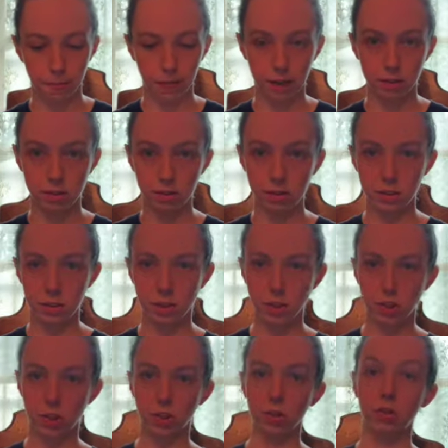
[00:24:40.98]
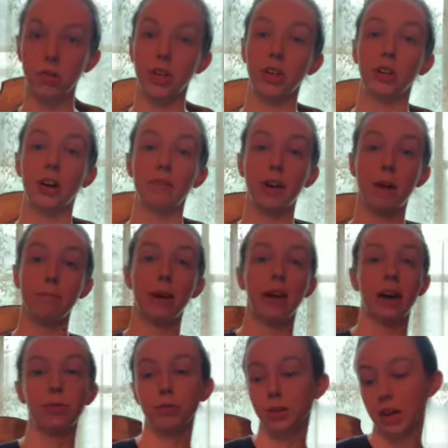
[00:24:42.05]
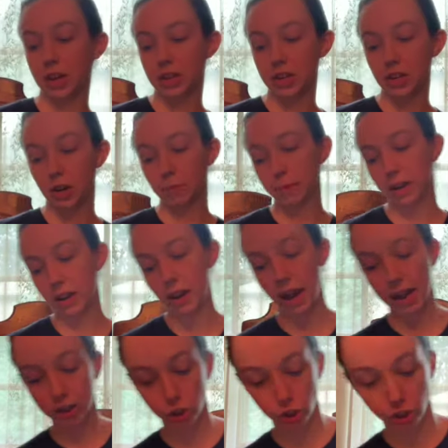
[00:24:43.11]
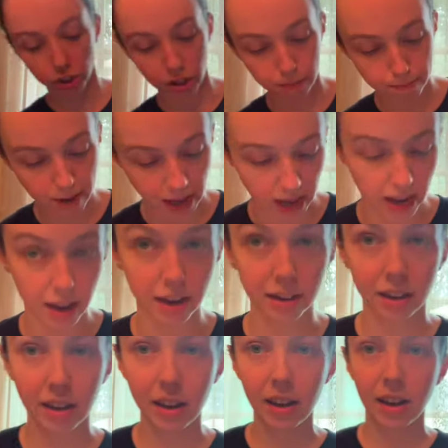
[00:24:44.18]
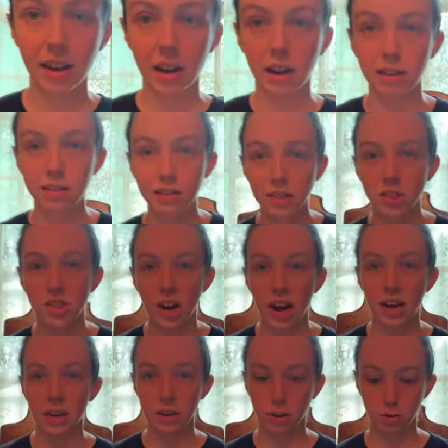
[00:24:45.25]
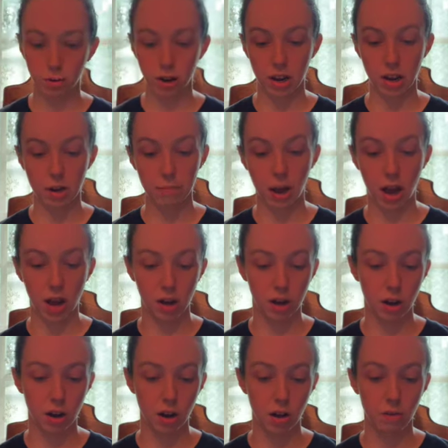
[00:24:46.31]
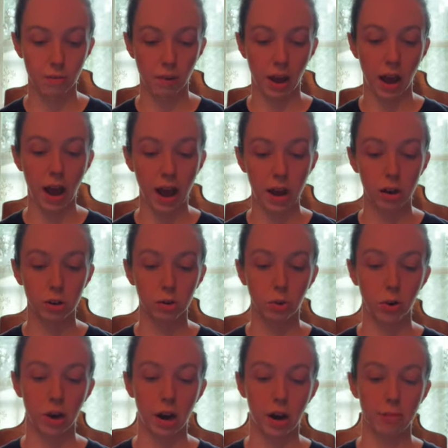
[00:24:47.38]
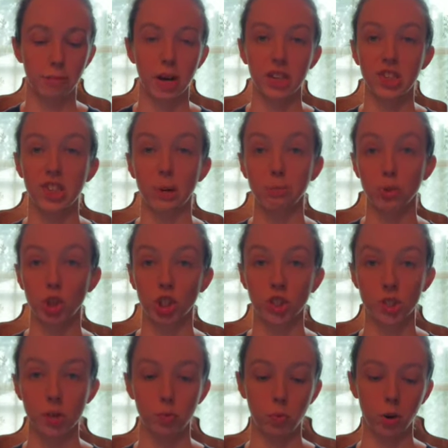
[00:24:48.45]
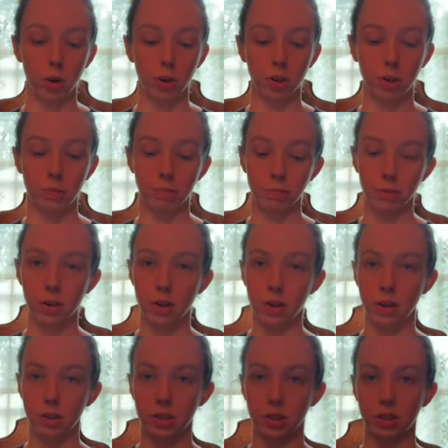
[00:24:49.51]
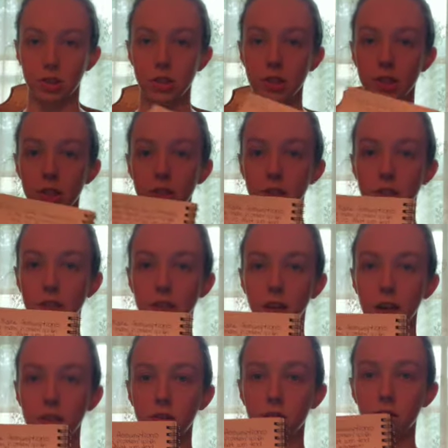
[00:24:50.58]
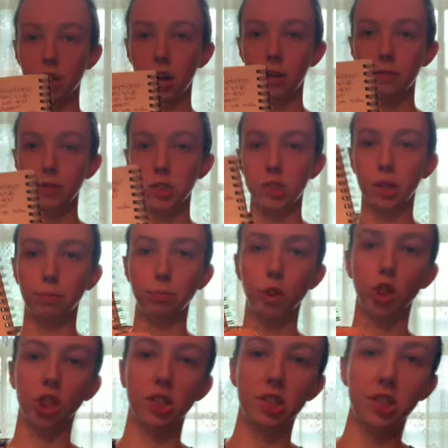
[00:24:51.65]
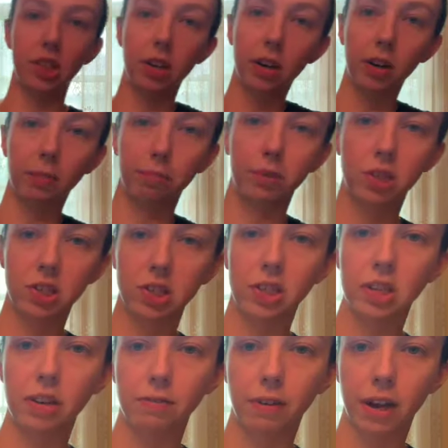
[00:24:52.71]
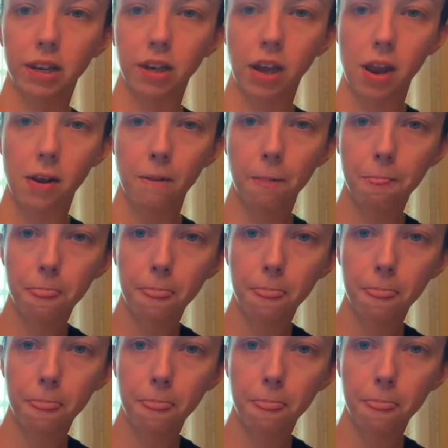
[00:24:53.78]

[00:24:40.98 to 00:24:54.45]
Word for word: a little circle here. I've got my outline here, but I actually made a little diagram of how um, assumptions work. So this is the cycle of assumptions here. I'm gonna see if I can